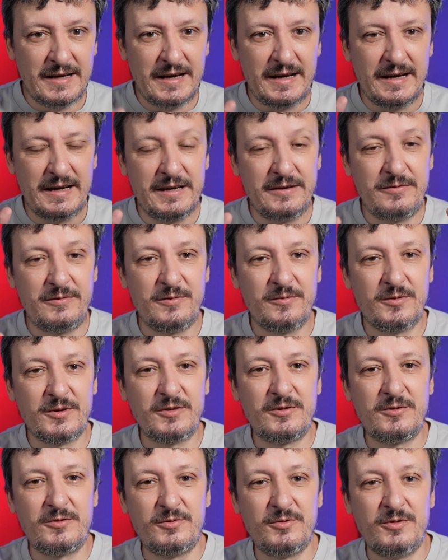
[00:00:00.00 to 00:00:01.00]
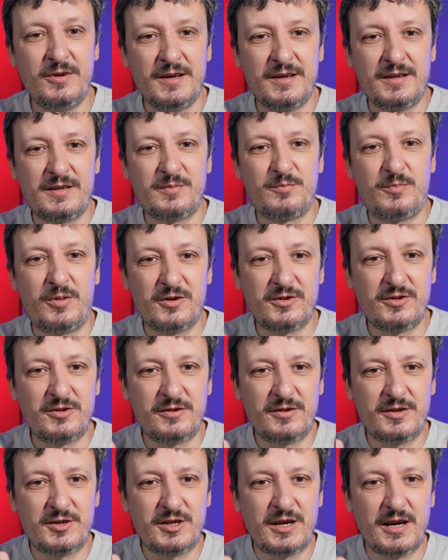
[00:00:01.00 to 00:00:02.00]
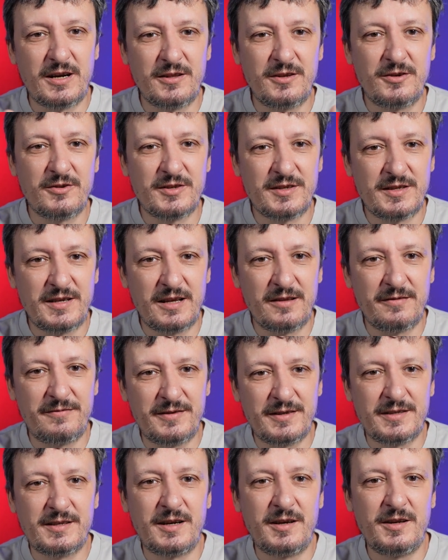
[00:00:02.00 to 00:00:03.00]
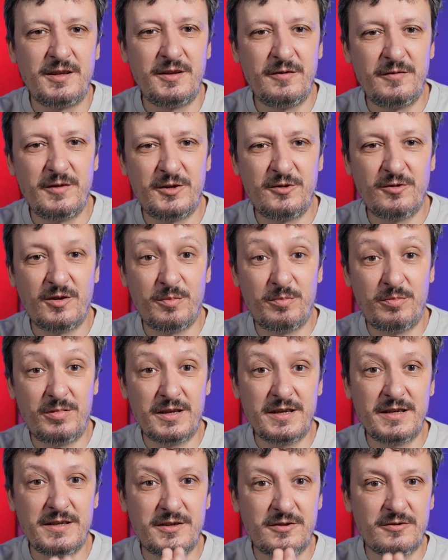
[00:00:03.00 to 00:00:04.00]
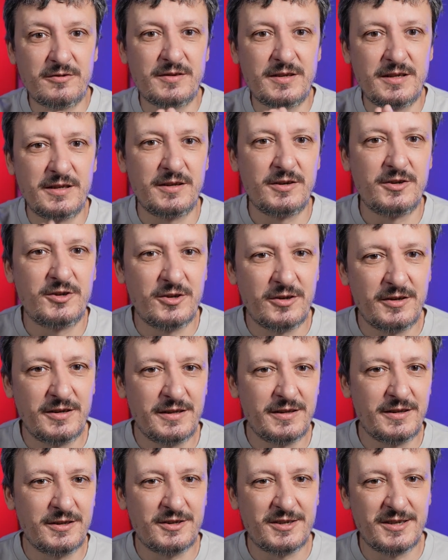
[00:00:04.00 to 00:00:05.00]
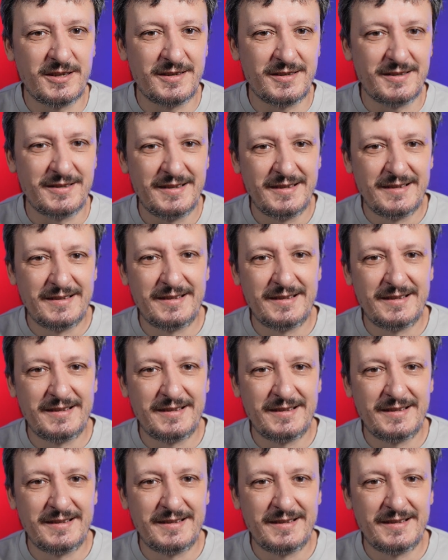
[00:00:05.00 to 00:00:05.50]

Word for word: And if you want to sponsor the channel yourself as an individual, please consider joining the channel.